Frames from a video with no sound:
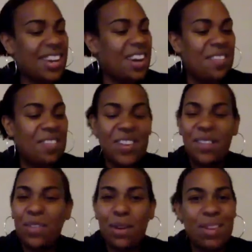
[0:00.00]
Yep.
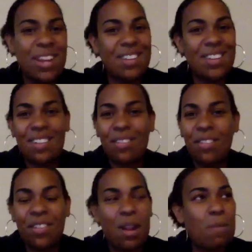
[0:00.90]
That's what
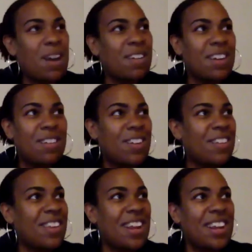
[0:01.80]
it's all about. And I want to
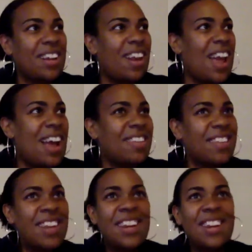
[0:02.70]
say like the last,
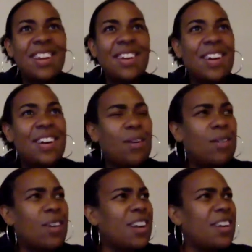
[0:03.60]
5